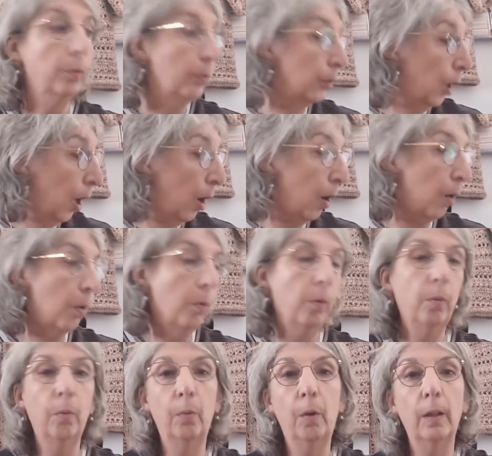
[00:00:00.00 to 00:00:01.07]

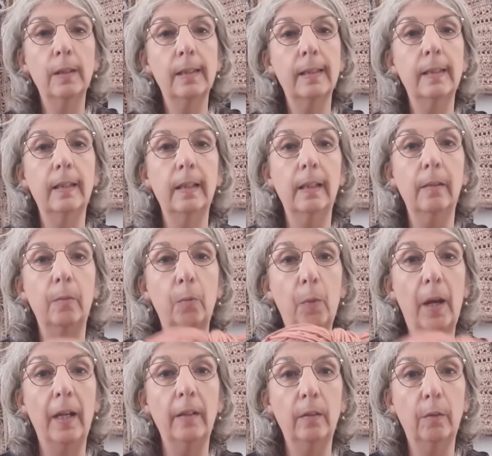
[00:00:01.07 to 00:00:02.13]
know what's the
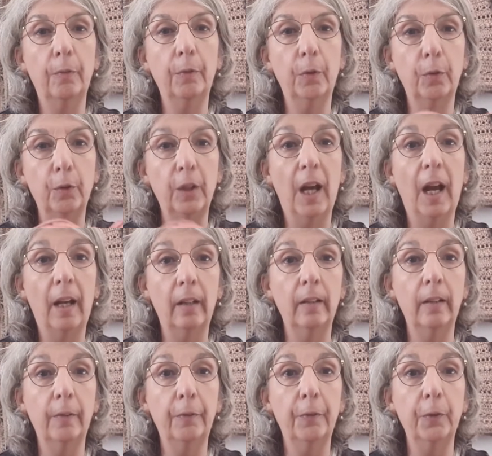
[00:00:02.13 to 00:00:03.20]
weight of your
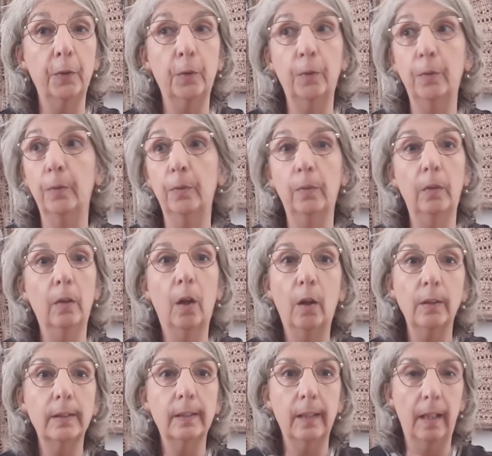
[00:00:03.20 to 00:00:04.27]
yarn if you
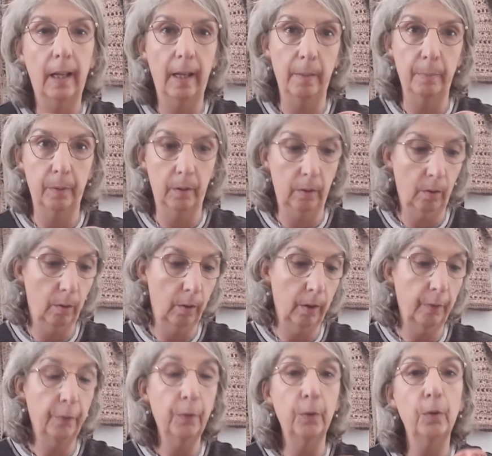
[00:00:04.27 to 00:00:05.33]
lost the label, or
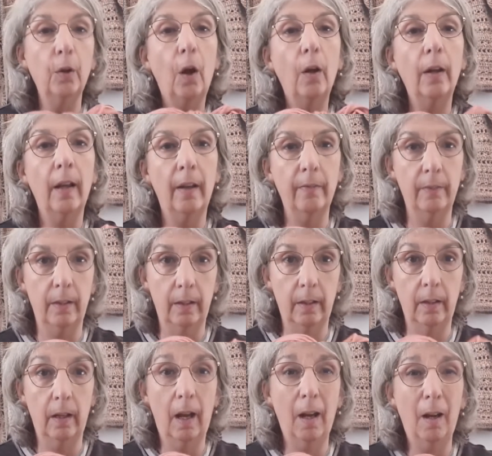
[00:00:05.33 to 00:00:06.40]
if you don't have
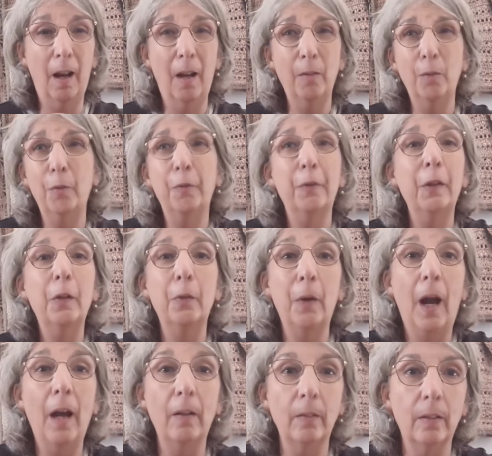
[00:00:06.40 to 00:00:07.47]
the, how to figure
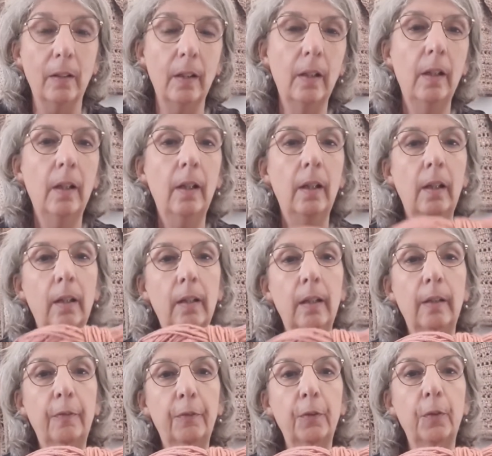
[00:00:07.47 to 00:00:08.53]
out
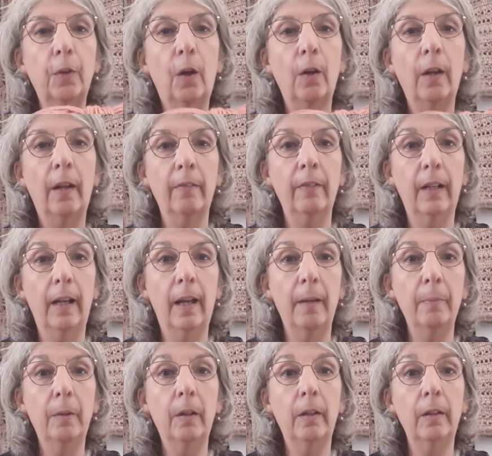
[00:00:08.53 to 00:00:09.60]
if you don't have the
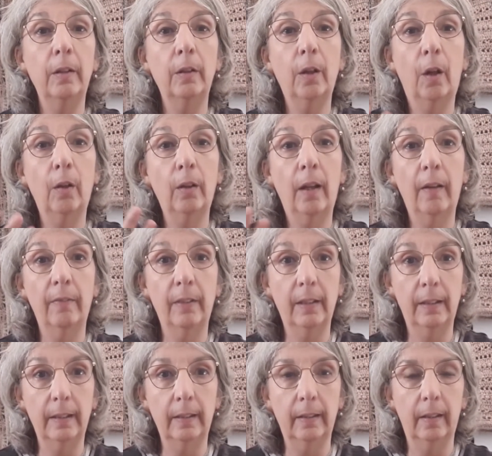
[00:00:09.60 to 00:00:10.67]
label and you don't have the
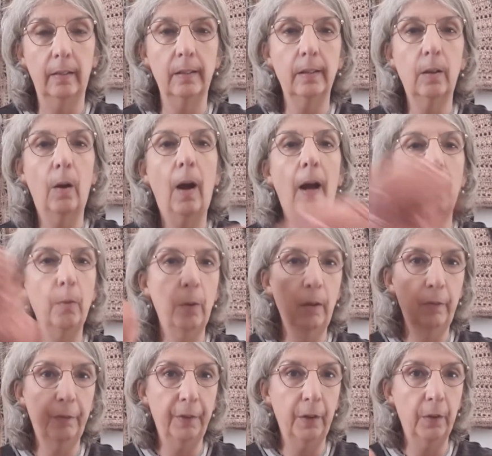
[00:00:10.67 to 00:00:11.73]
details. So I
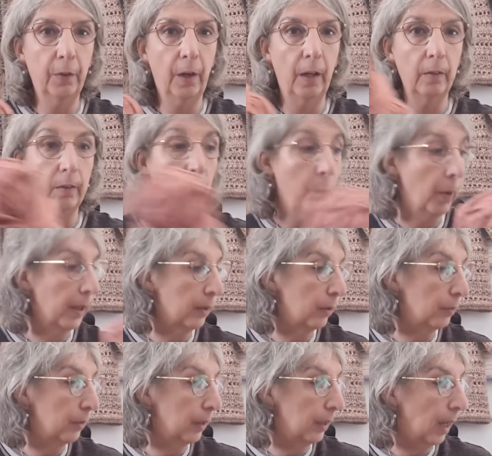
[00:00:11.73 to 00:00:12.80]
will figure out the weight
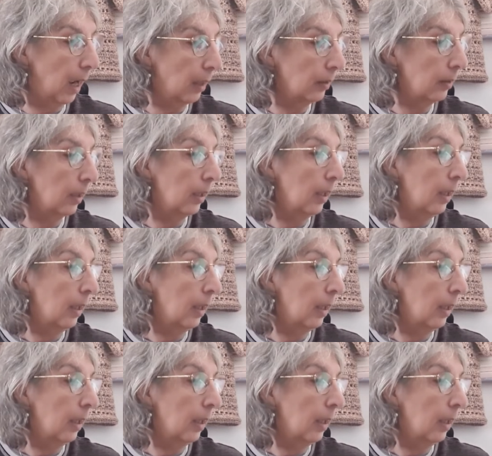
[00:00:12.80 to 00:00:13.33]
of the yarn.